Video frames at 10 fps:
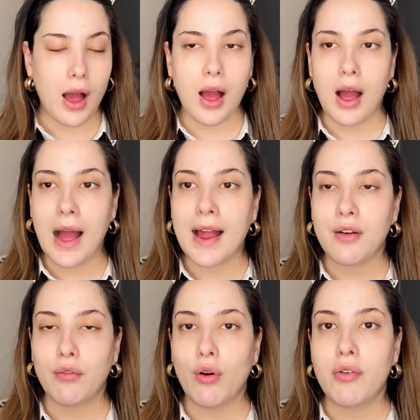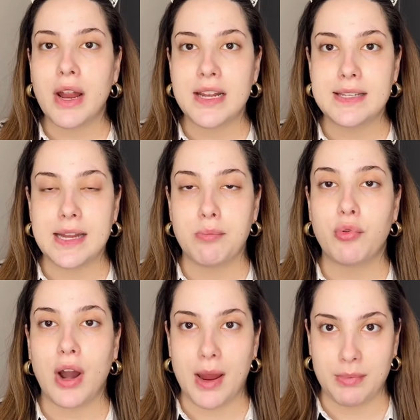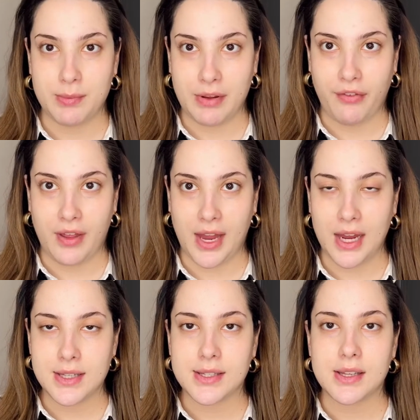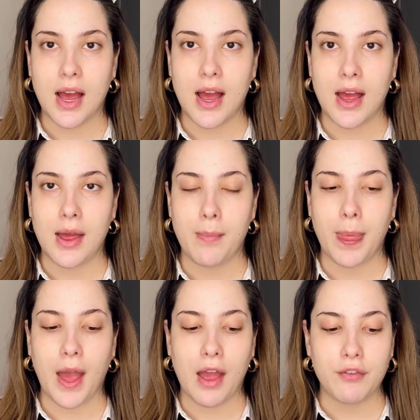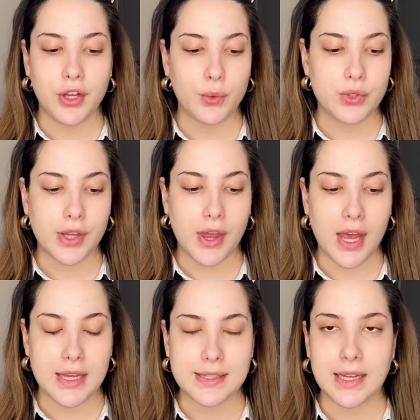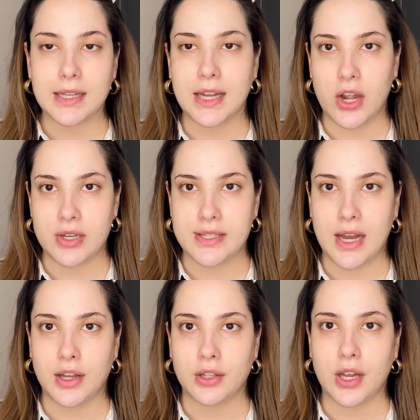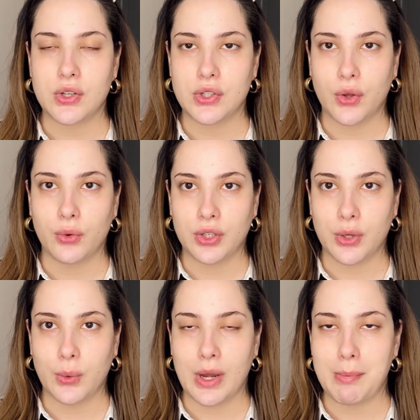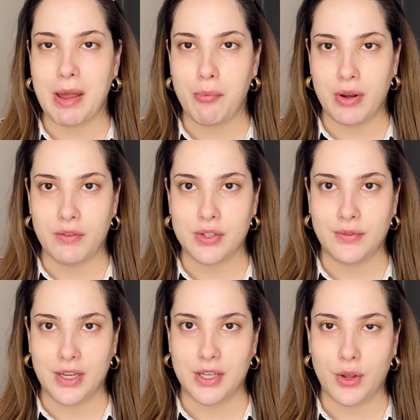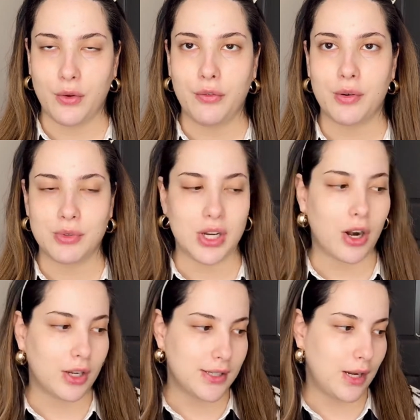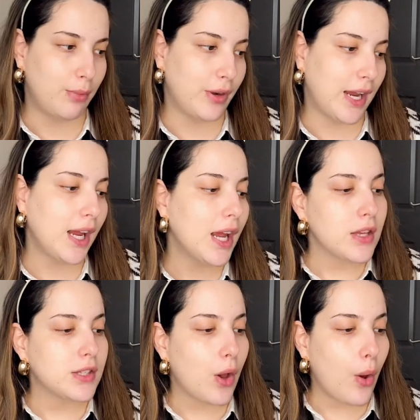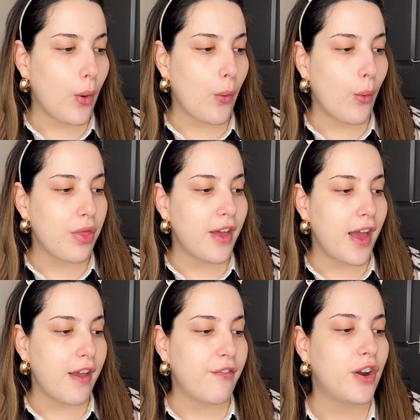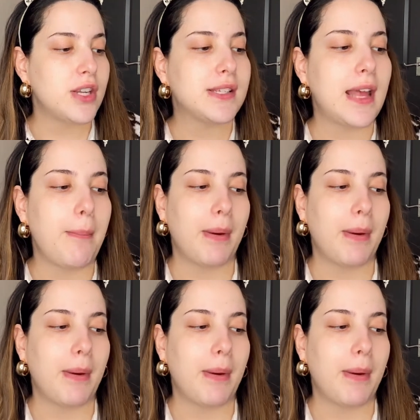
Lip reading: I have already primed my face. I've used the skincare set that I showed you in my previous video from Charlotte Tilbury. So the first step I